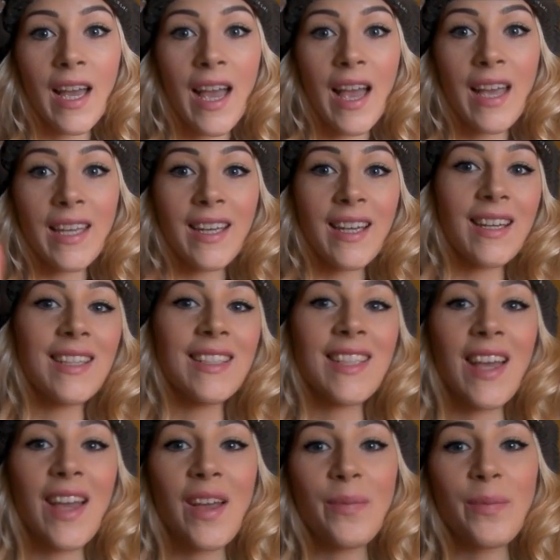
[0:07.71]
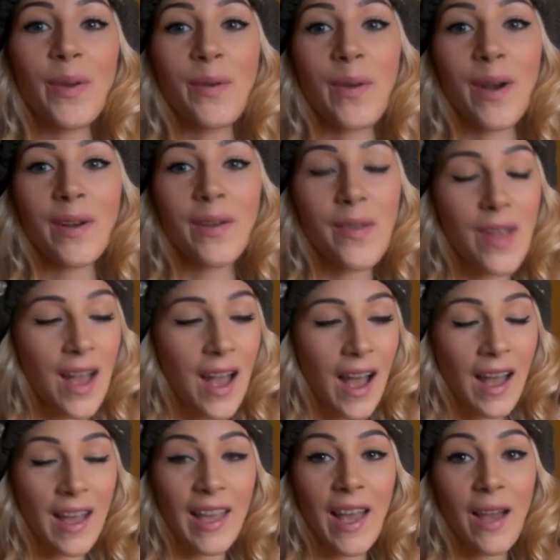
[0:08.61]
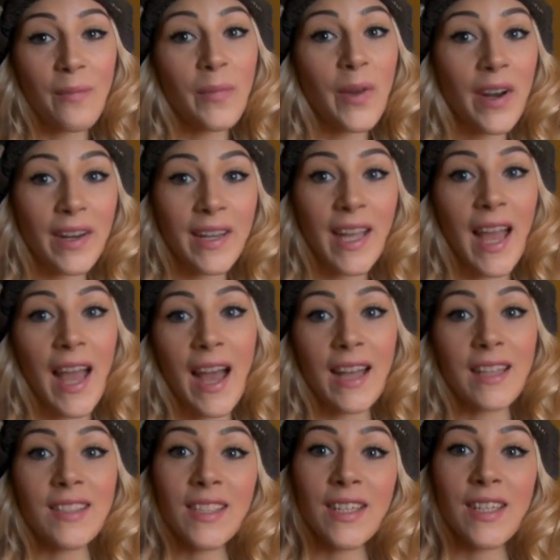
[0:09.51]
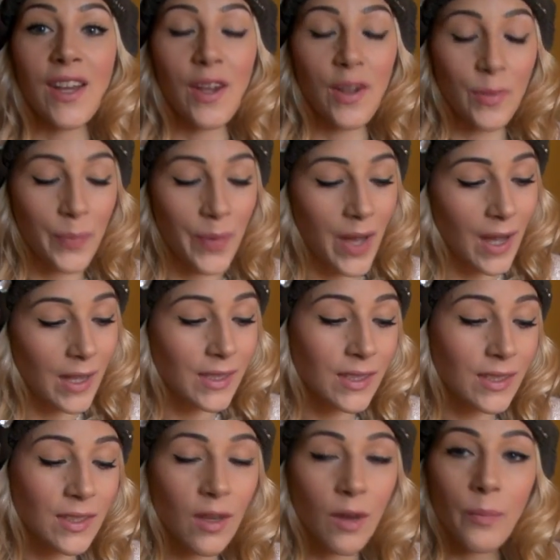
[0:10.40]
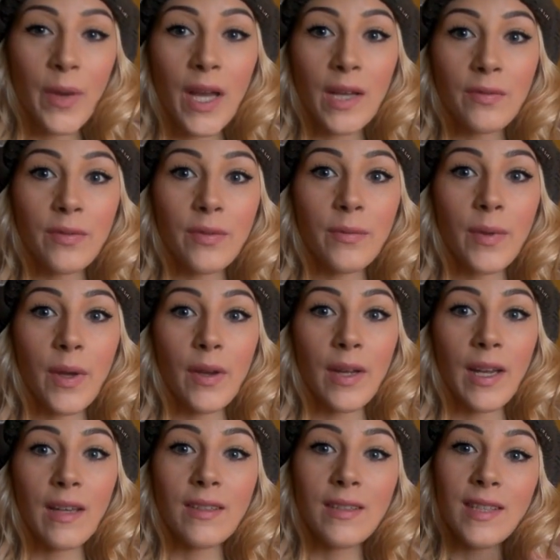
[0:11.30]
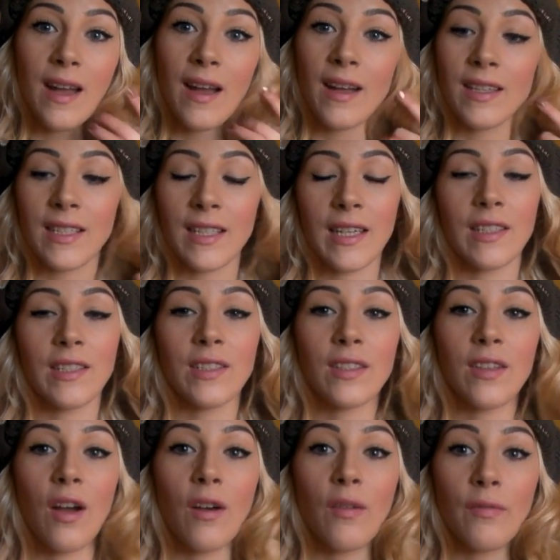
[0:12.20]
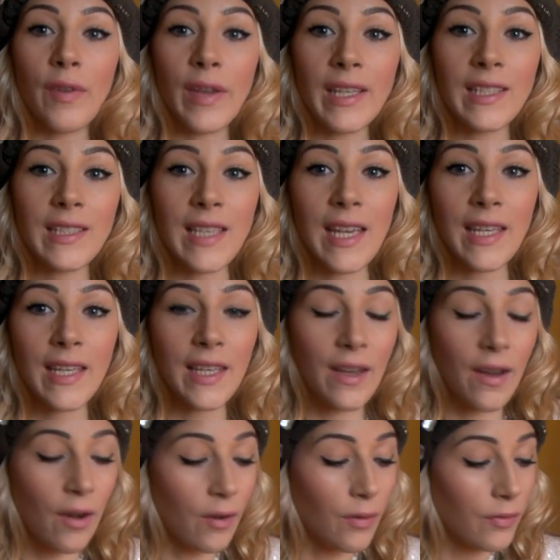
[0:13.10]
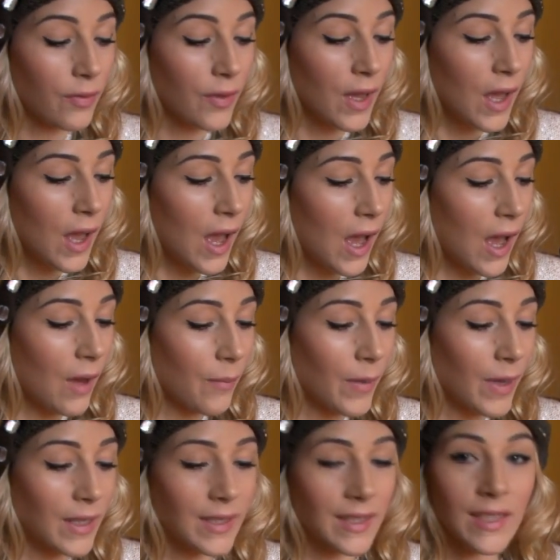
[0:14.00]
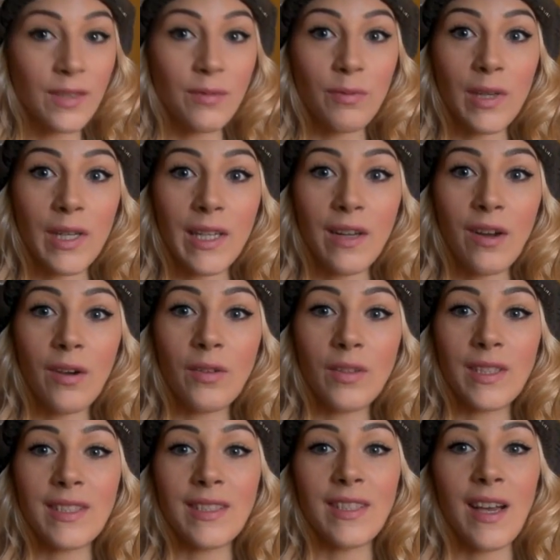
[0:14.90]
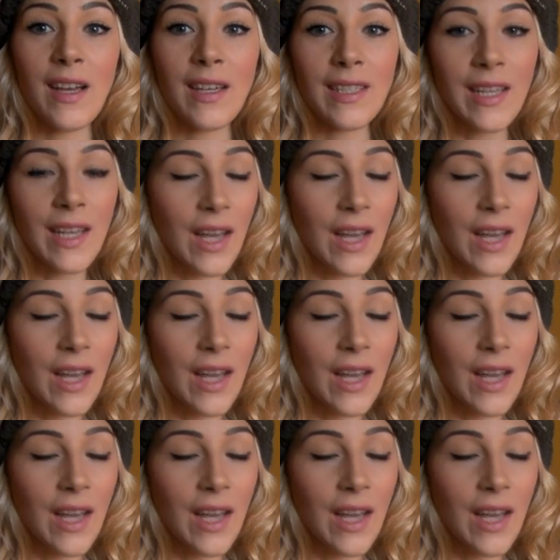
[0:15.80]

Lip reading: Hey guys, I hope you're well. I am wearing a hat, I know, but I just got back from going outside and I just can't face taking it off as it's really cold inside.